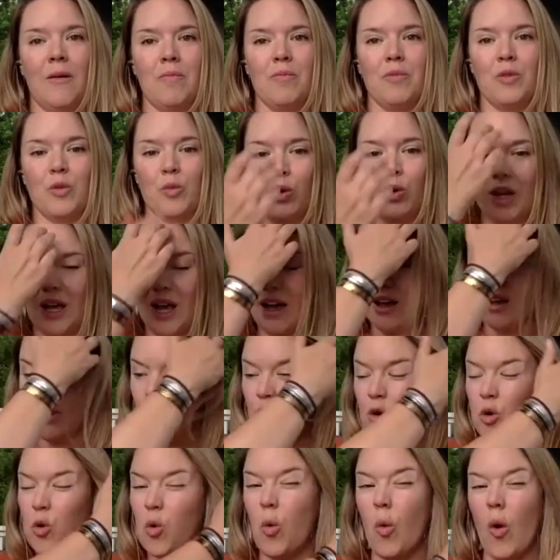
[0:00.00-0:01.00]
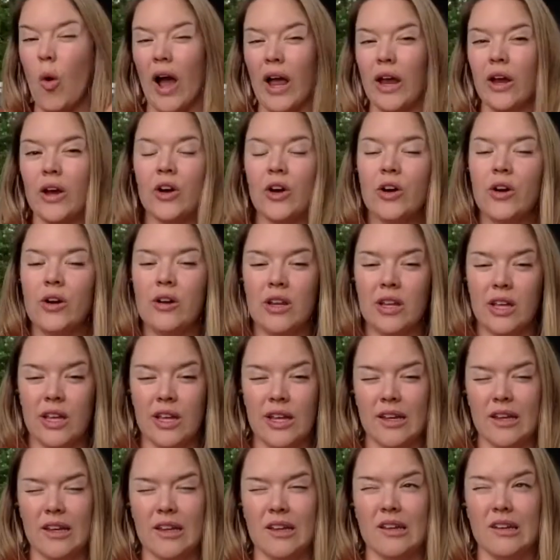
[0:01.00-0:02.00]
We got acquired
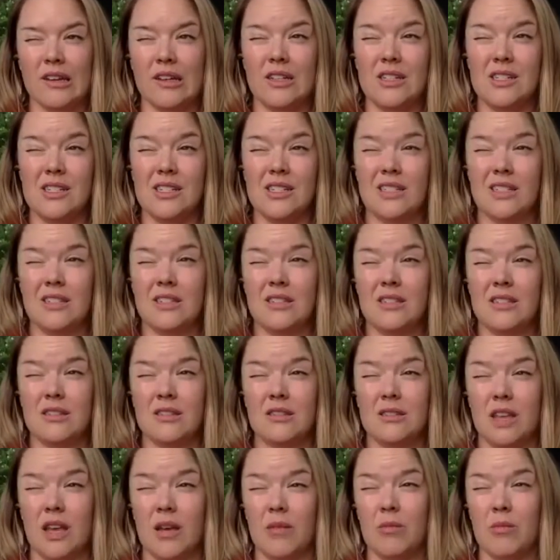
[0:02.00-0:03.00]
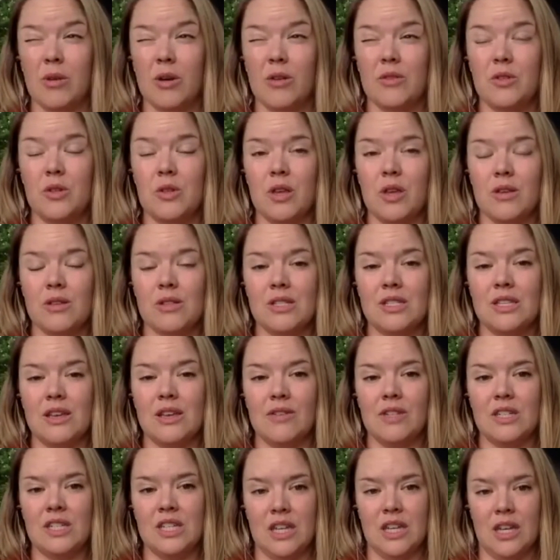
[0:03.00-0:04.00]
in December of
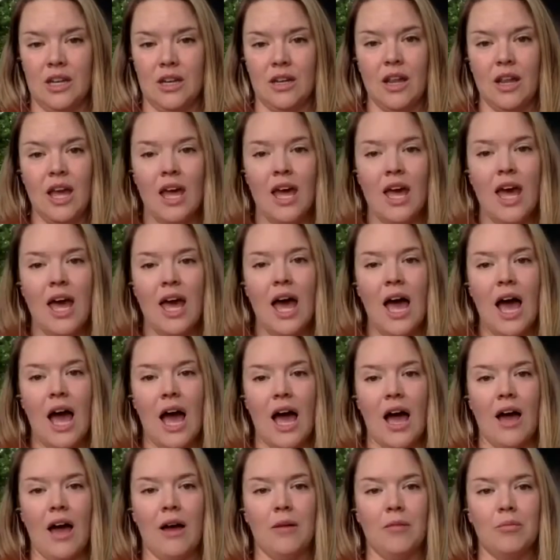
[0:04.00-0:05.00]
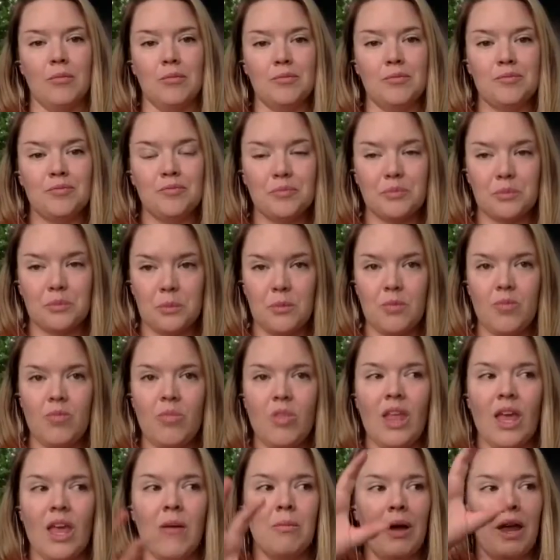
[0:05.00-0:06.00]
2017. And
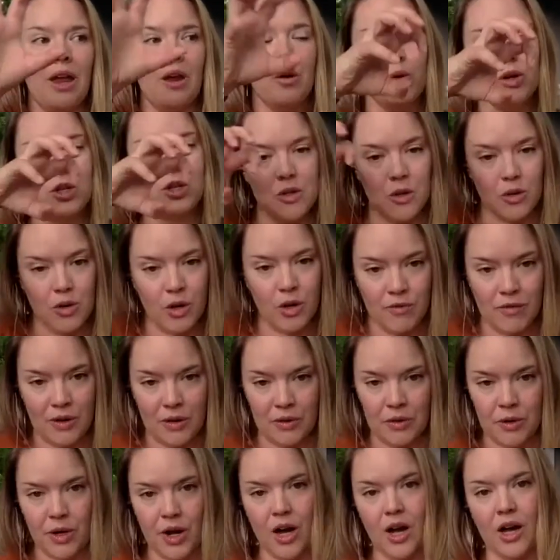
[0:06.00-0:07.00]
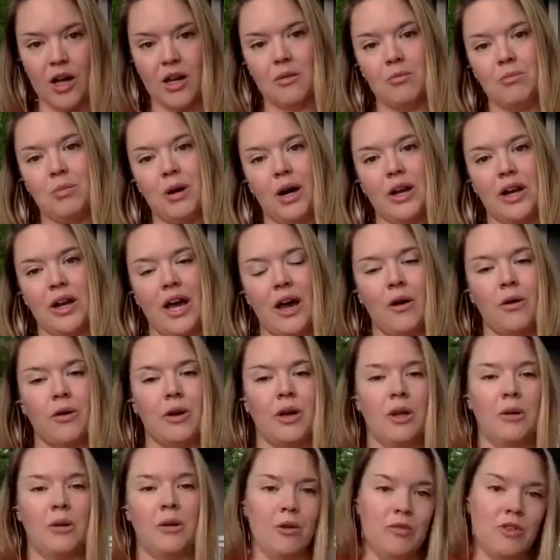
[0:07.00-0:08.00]
my original co-founder got bought out
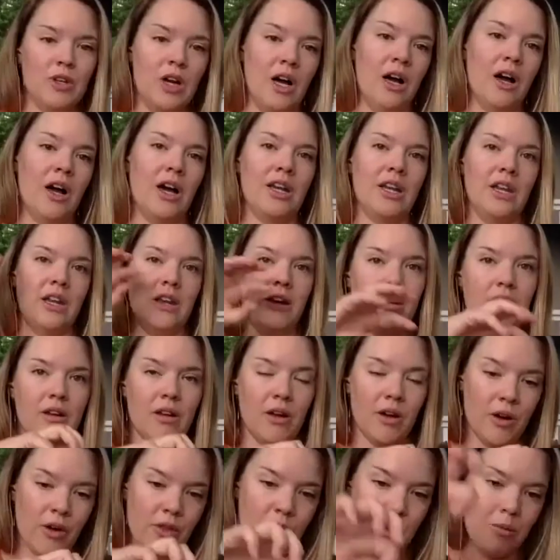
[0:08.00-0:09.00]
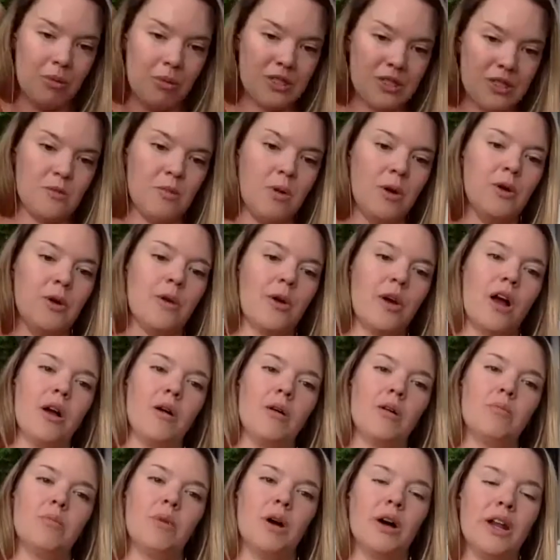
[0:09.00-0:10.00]
and moved on, and our other business partner
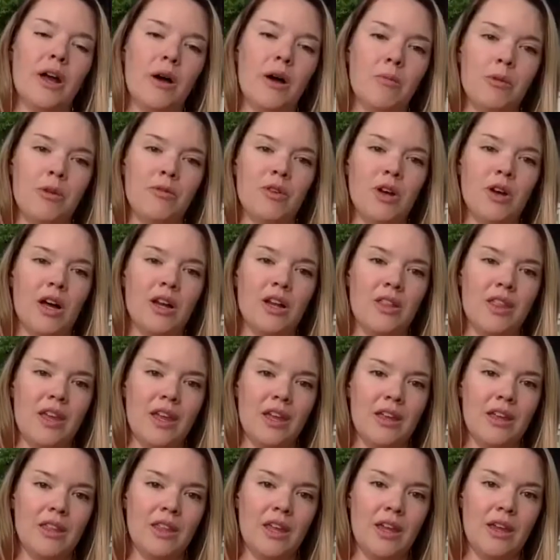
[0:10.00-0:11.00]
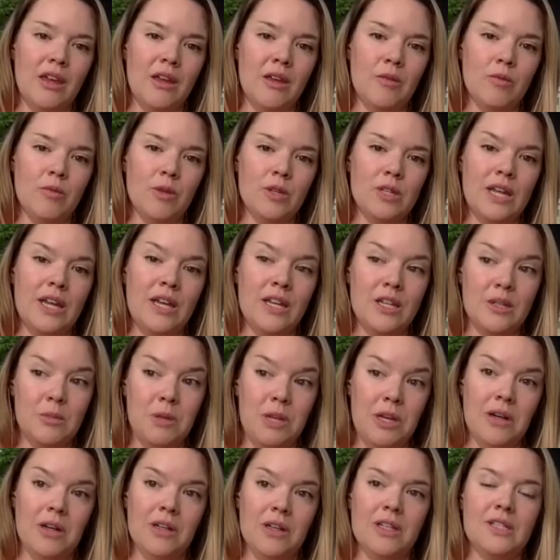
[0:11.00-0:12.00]
got bought out and moved on, and they retained
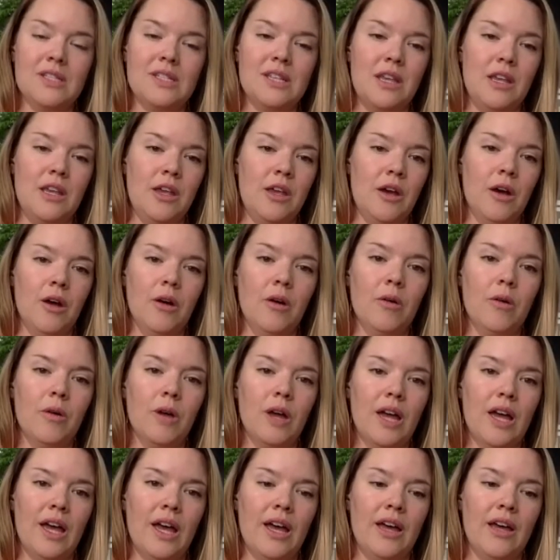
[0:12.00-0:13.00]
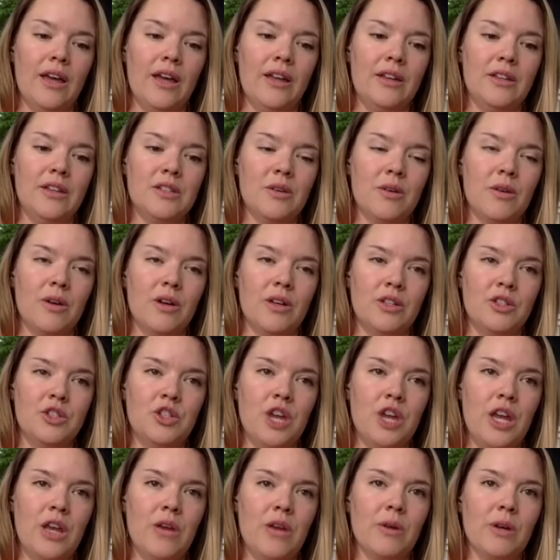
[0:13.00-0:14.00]
me on as CEO. And so in
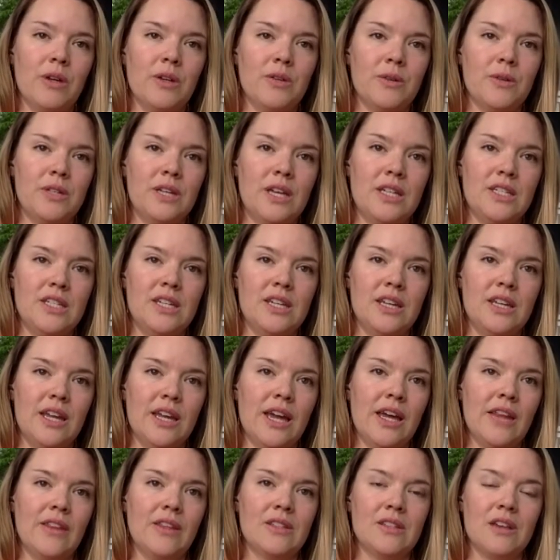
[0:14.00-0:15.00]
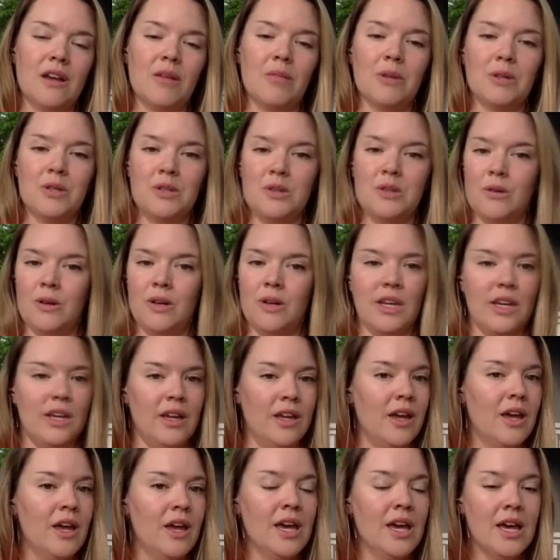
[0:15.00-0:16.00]
January 2018, I had this
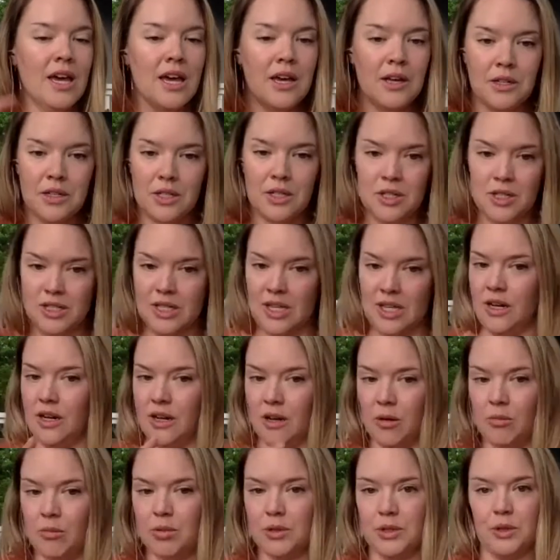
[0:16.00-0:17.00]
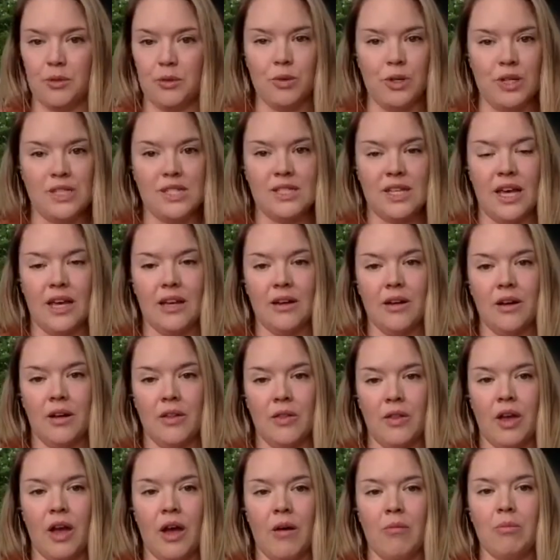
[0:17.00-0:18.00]
opportunity to just hit a complete reset
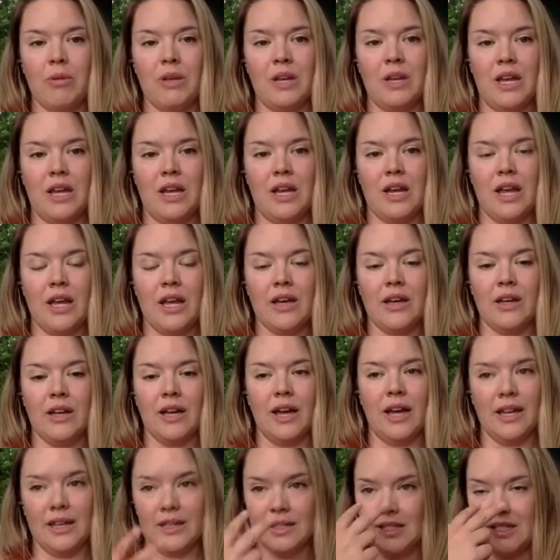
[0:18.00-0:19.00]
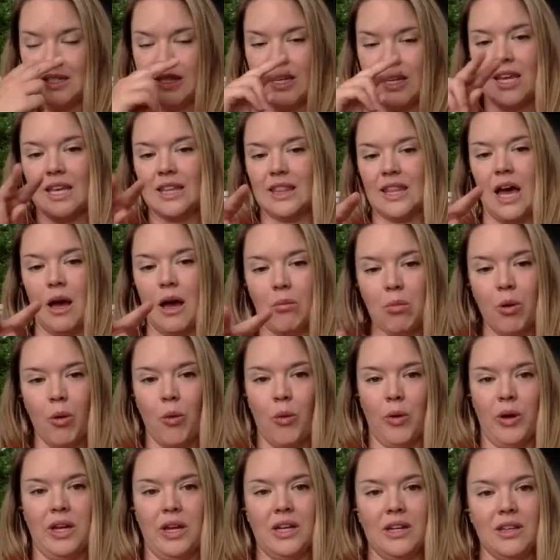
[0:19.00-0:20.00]
on the company. And I could see at that
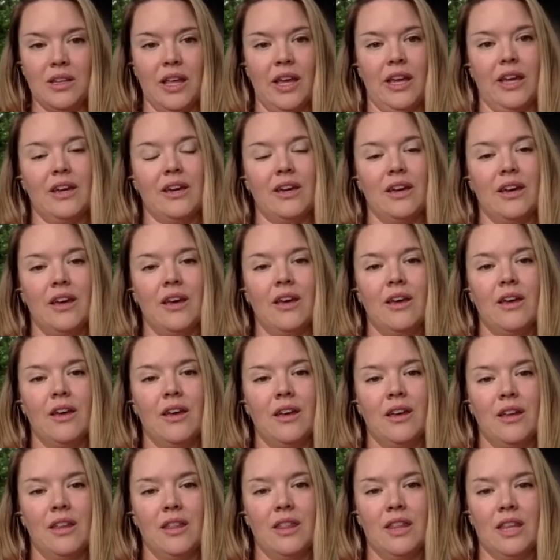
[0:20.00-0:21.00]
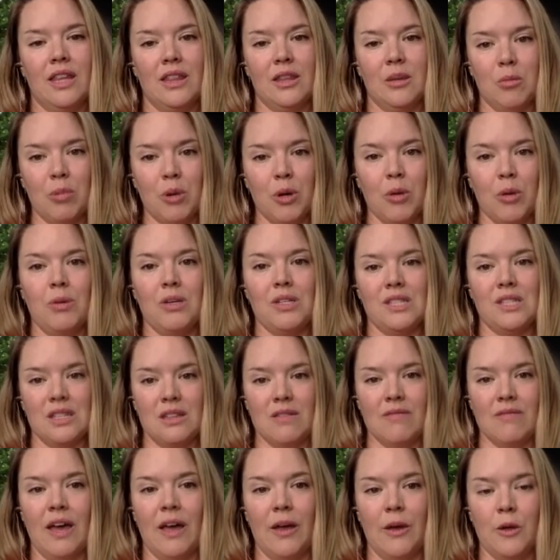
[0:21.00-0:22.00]
point, like, that the purpose and
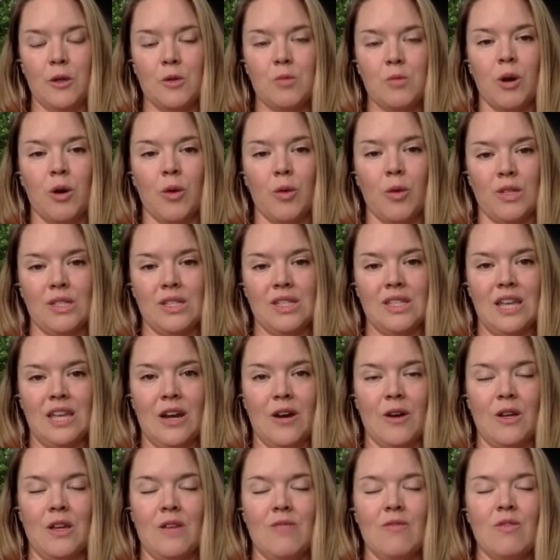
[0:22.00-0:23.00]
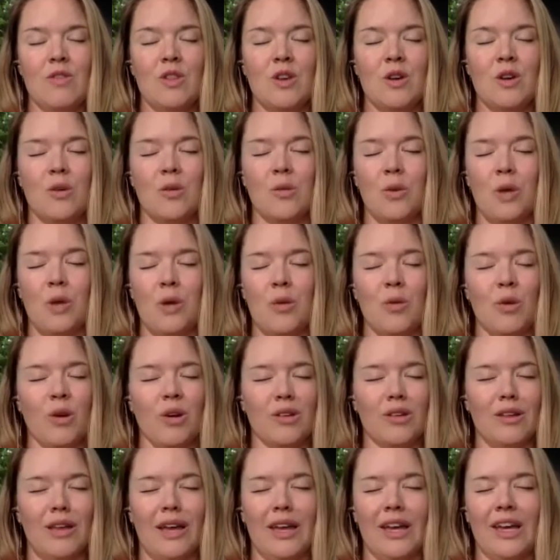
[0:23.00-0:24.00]
the values part wasn't there, even though we were
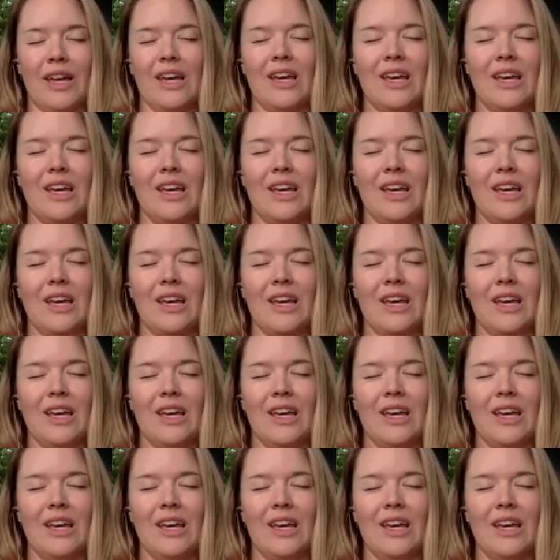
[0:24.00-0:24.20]
like